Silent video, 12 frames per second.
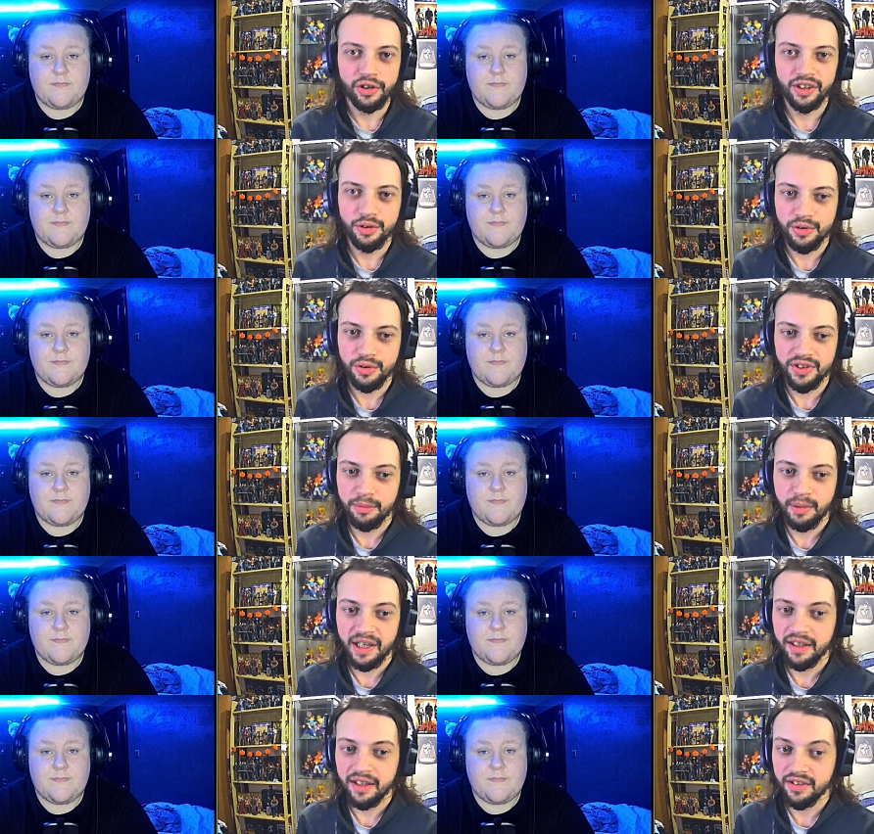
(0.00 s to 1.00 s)
Speaker 1: girl who's using his
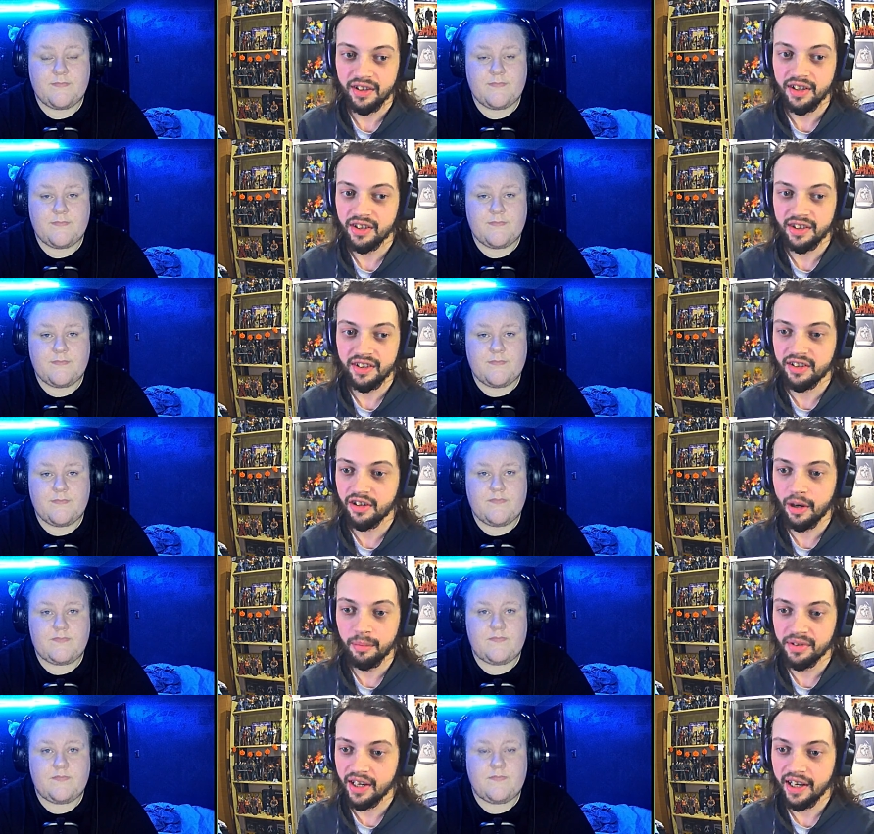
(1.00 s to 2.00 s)
bait just literally
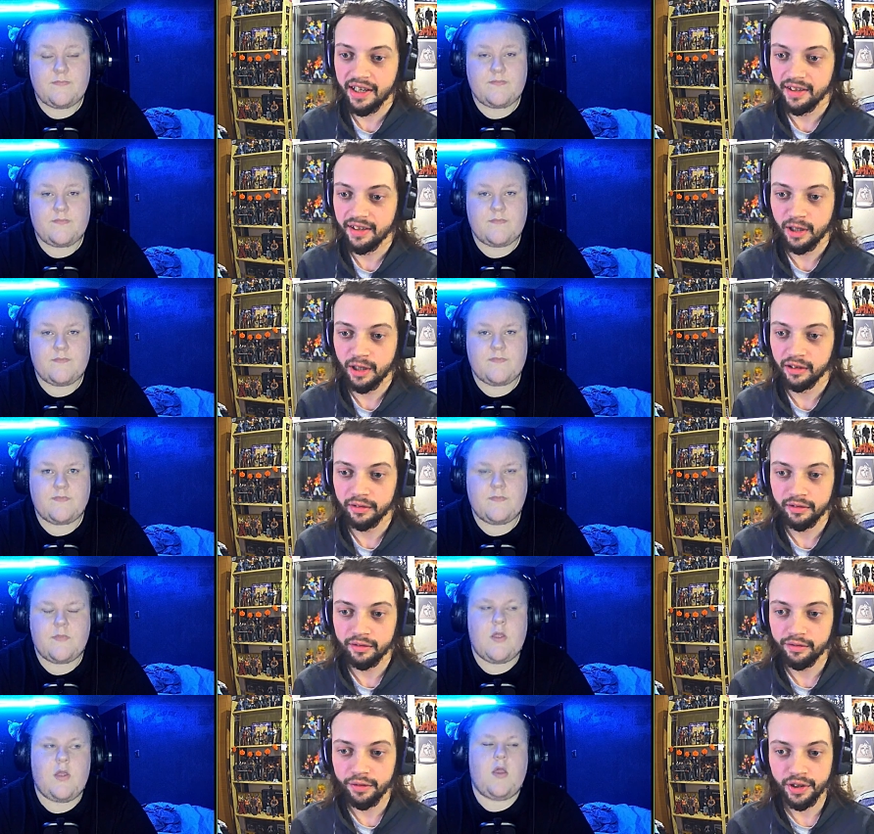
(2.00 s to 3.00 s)
stomps her head in while
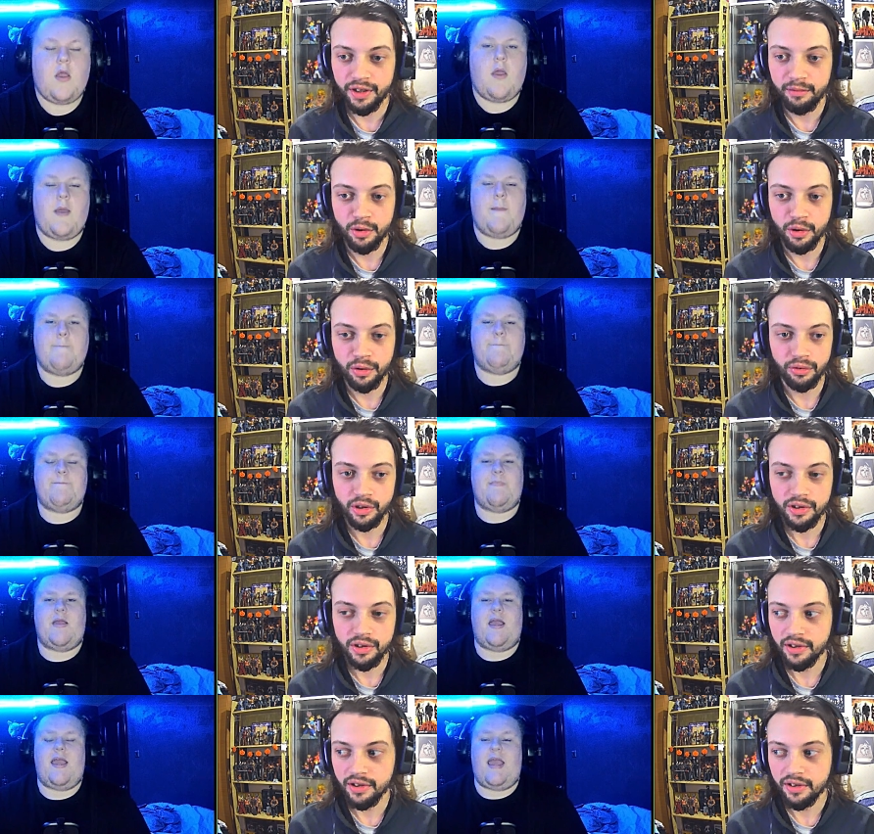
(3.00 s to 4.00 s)
fucking Rose
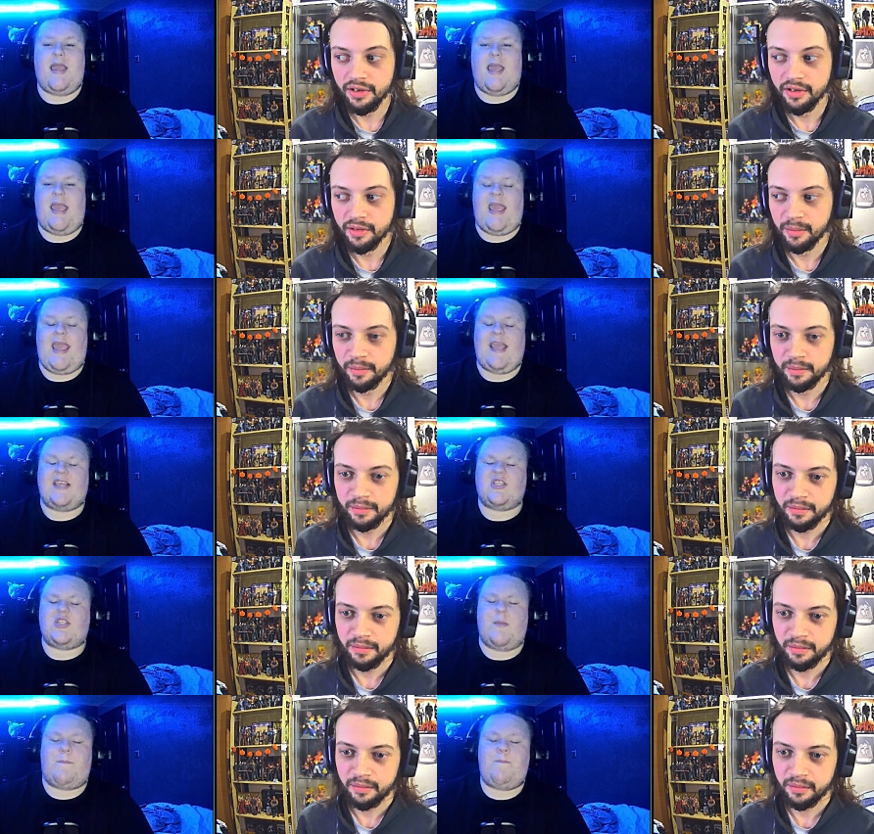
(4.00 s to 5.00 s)
watches
Speaker 2: it's
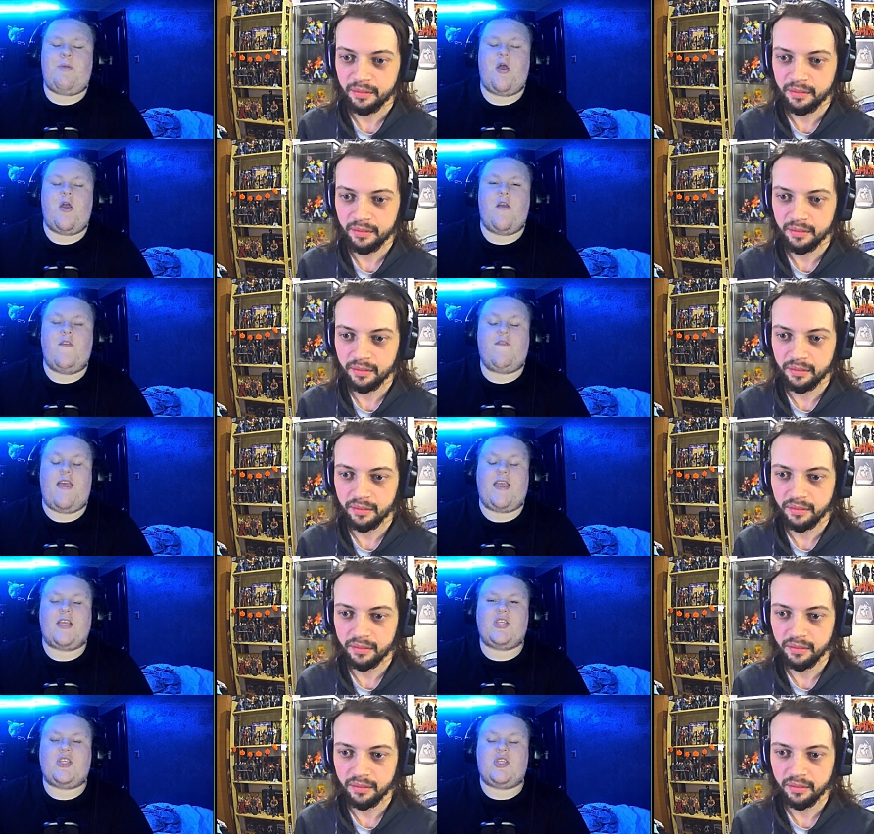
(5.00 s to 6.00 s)
the
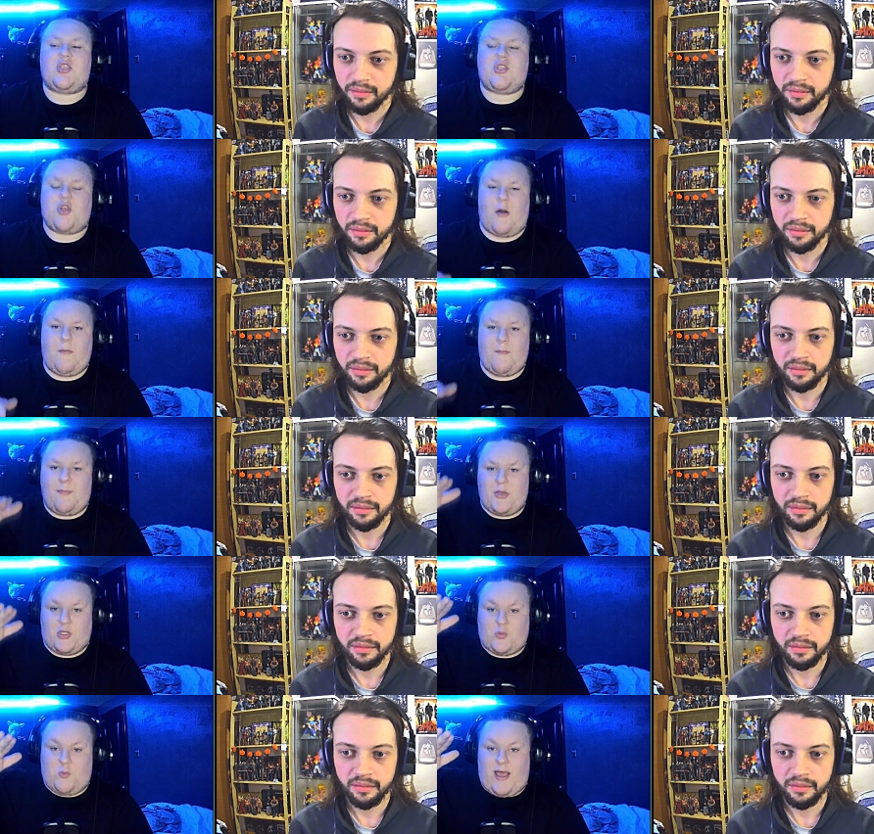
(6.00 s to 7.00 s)
perfect stomp
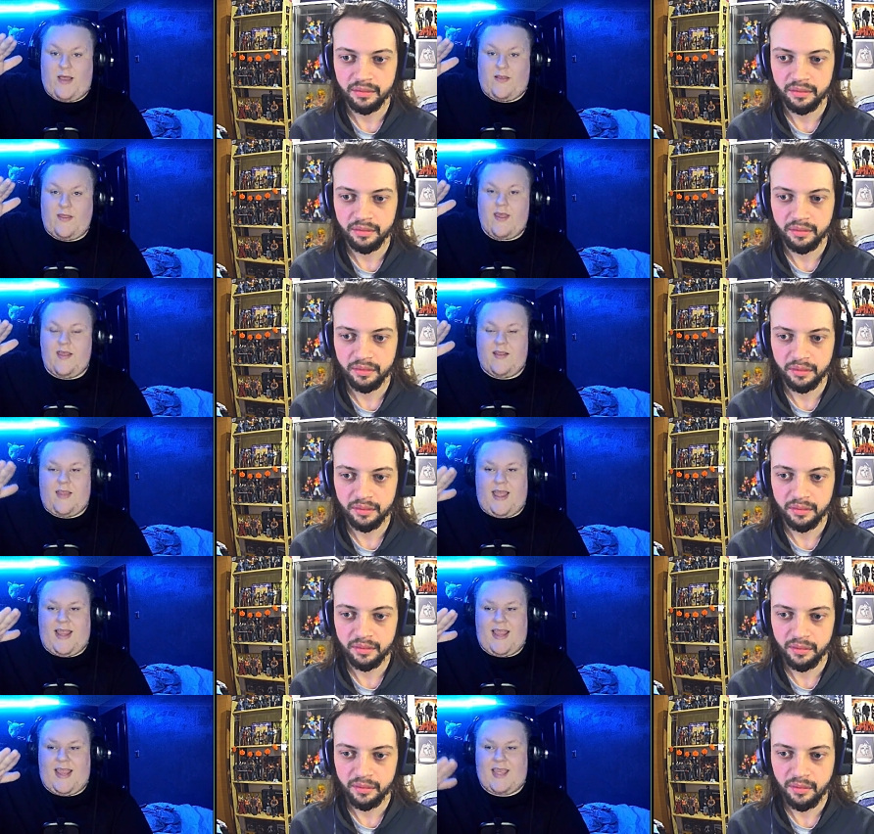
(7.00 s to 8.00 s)
as well.
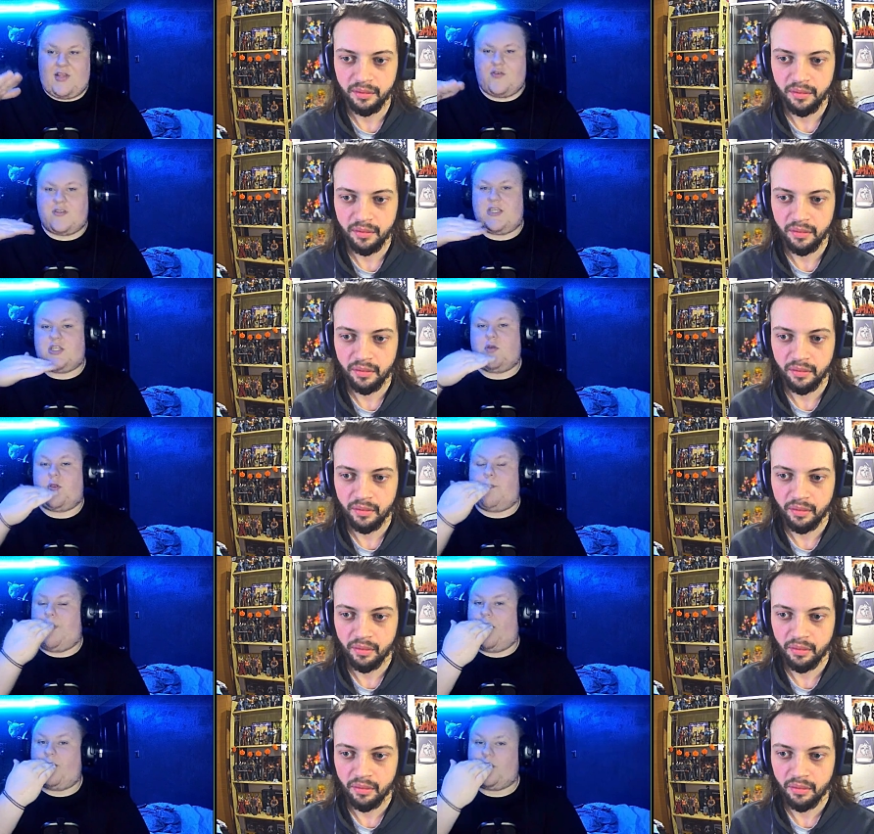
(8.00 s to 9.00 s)
Like he does it so the
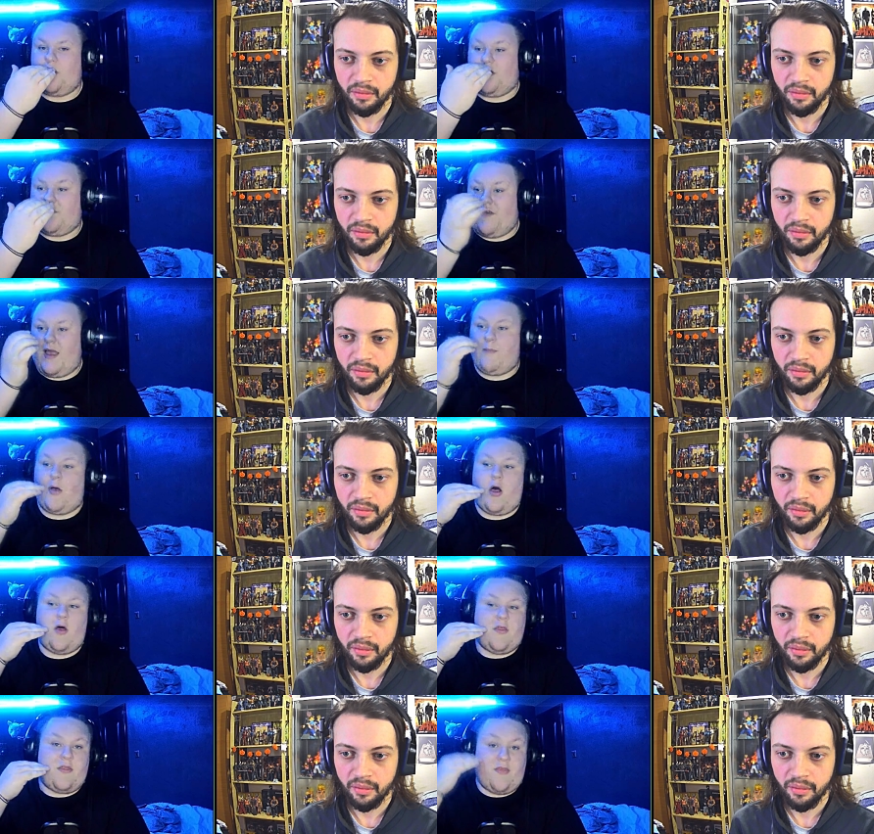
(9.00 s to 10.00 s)
bottom jaw's fine, but
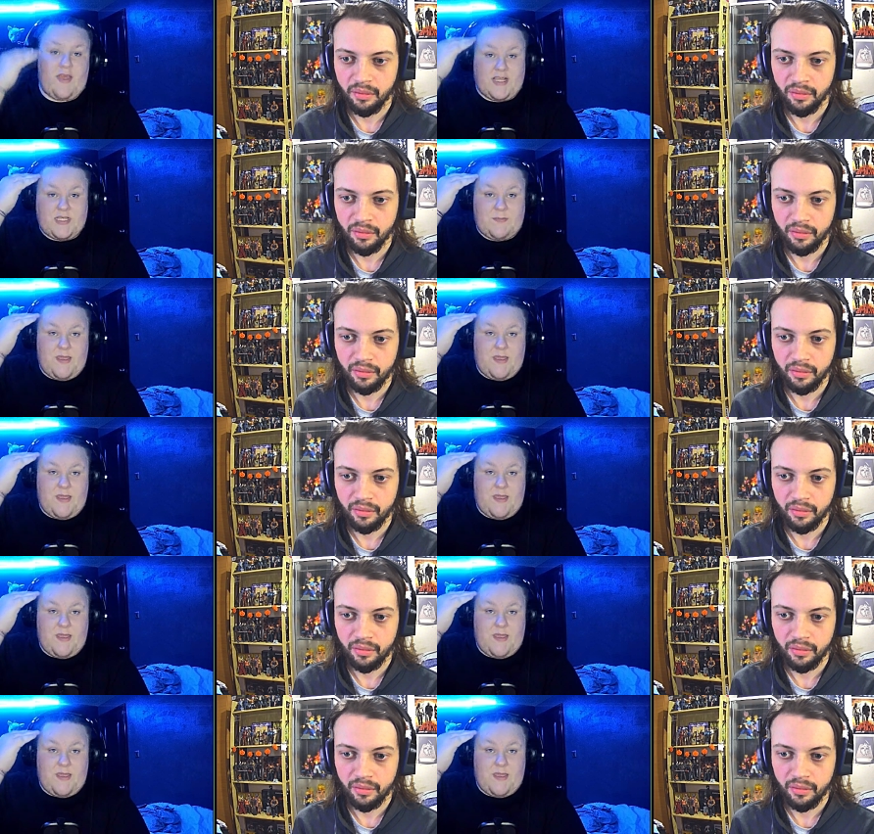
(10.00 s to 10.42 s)
all this